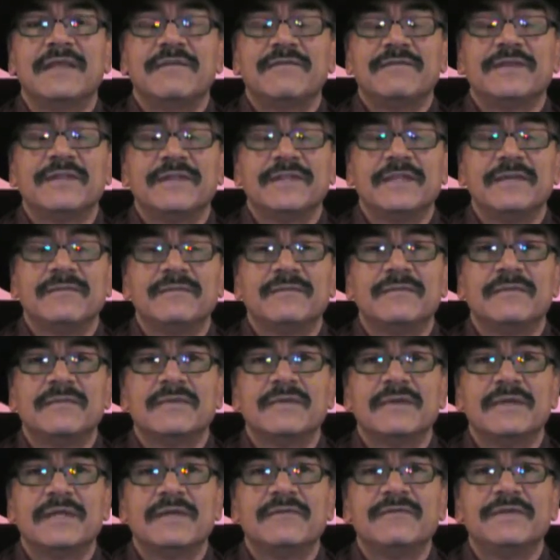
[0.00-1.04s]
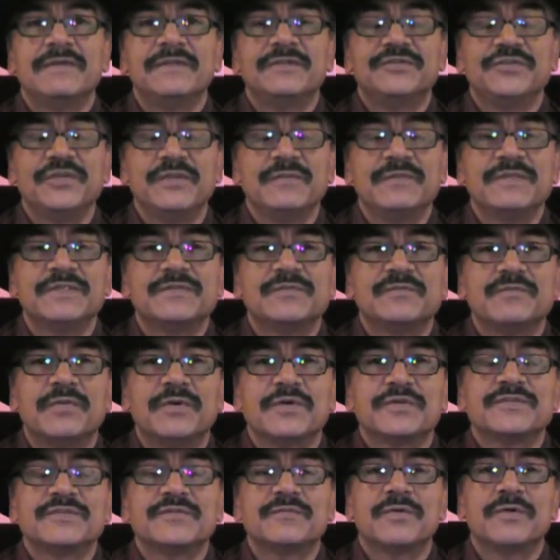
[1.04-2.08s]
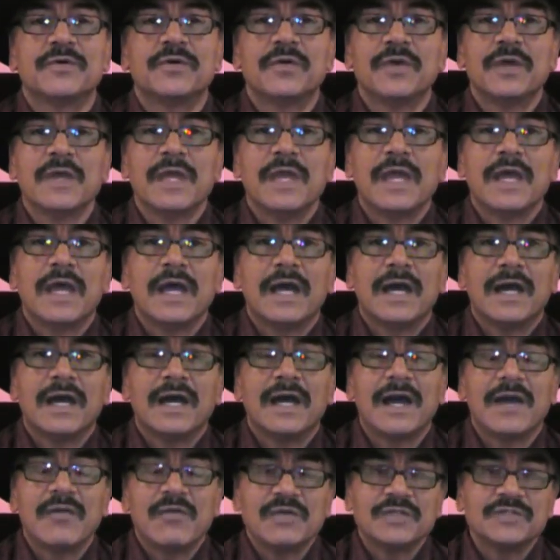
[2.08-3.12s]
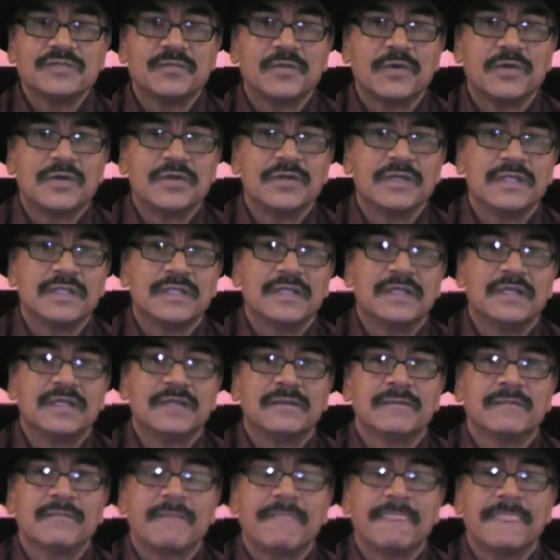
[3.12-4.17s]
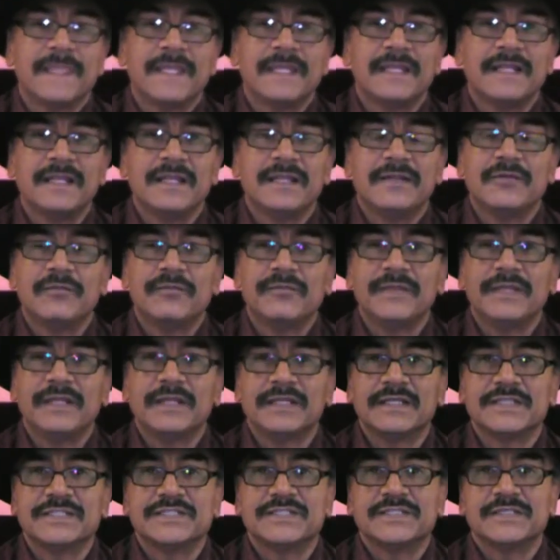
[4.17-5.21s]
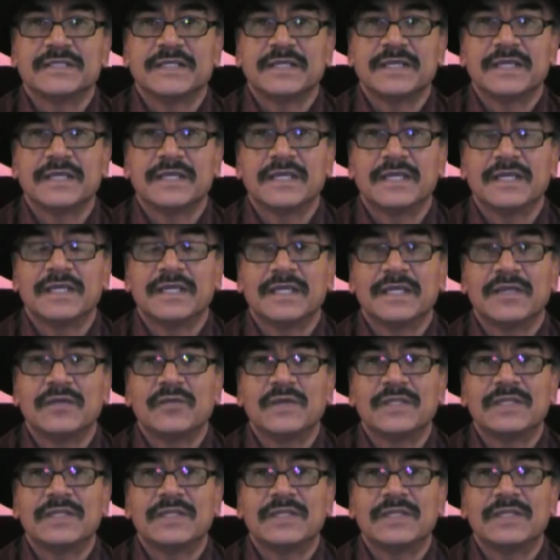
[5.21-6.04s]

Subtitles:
every dream is possible. I was born in a little village in